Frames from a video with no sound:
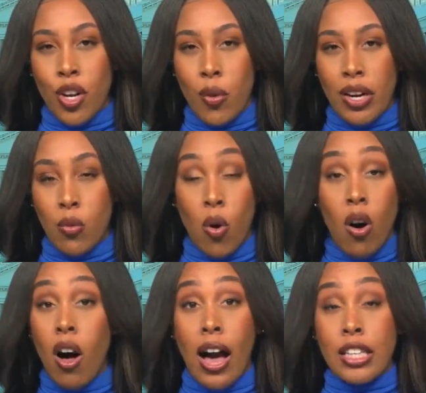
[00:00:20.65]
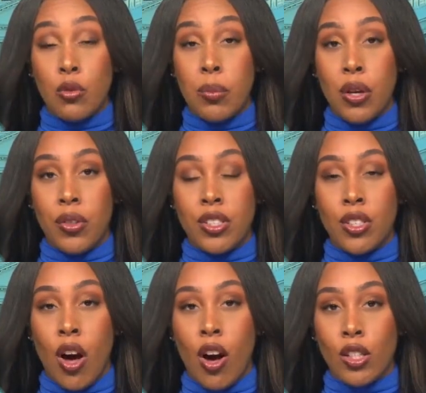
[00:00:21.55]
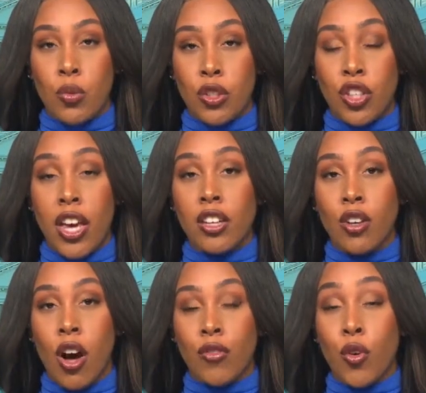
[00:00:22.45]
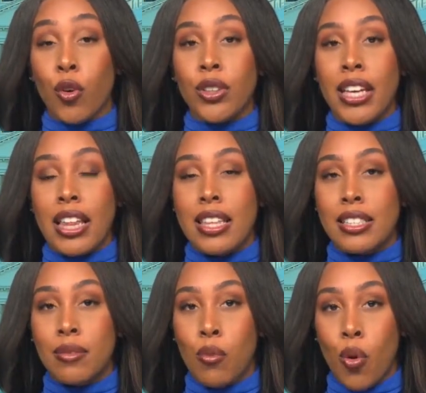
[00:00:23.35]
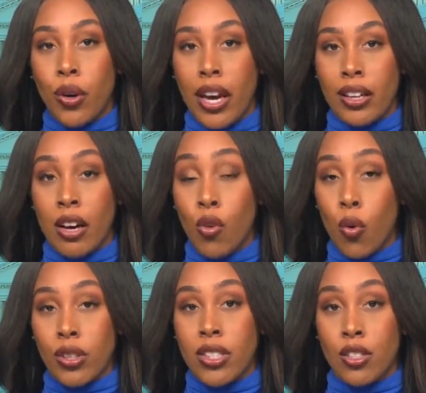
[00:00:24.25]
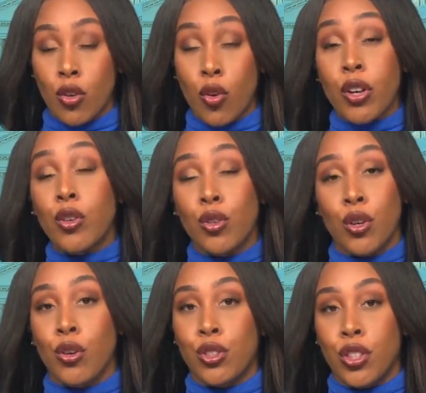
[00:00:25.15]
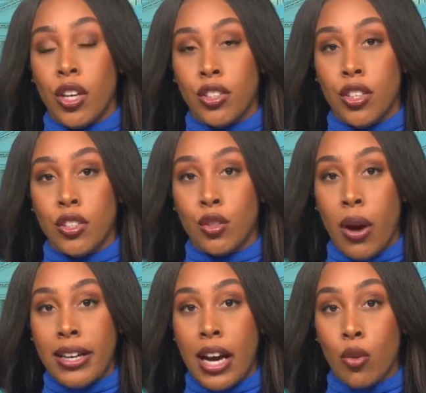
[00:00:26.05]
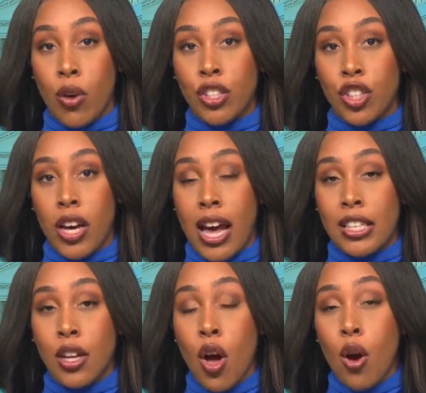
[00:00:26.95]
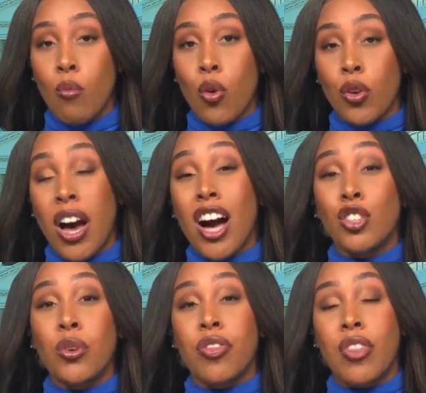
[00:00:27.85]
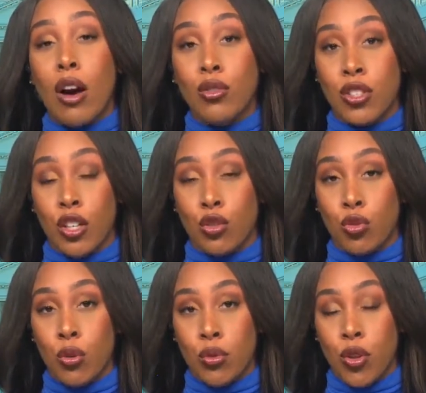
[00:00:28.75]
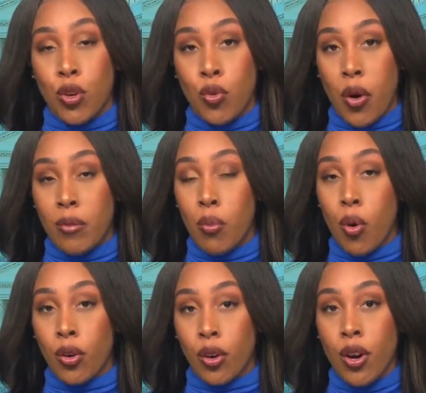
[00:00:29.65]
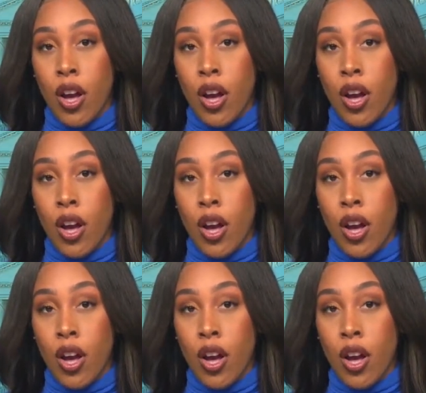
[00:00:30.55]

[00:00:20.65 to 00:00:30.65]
Raina. Well, all eyes will be on these talks, which kicked off early this morning. Now, of course, these are critical negotiations. Right now, Russia has more than 100,000 troops on the Ukraine border.